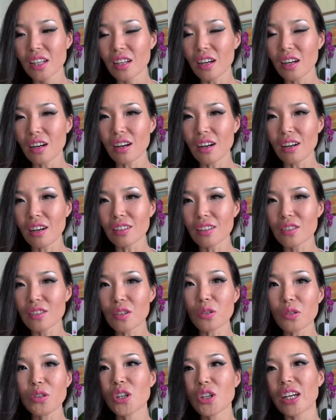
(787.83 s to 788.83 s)
uh,
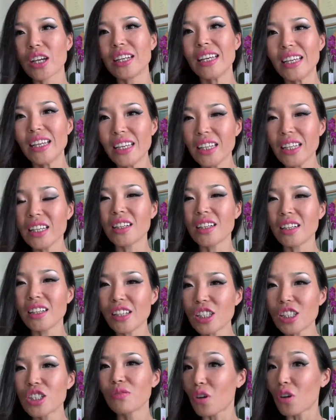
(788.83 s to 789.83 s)
so you can hear
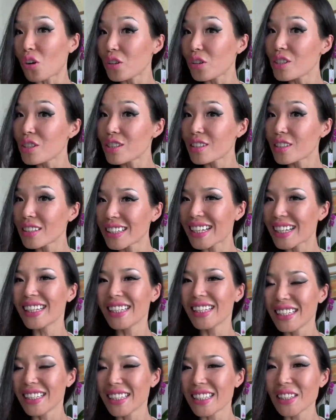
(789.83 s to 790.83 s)
each voice
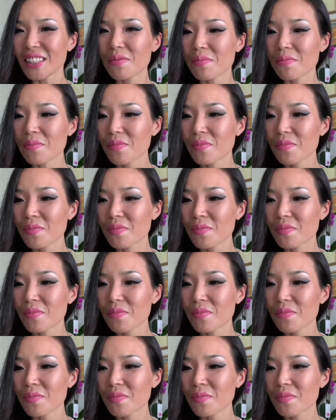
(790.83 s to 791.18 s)
clearly.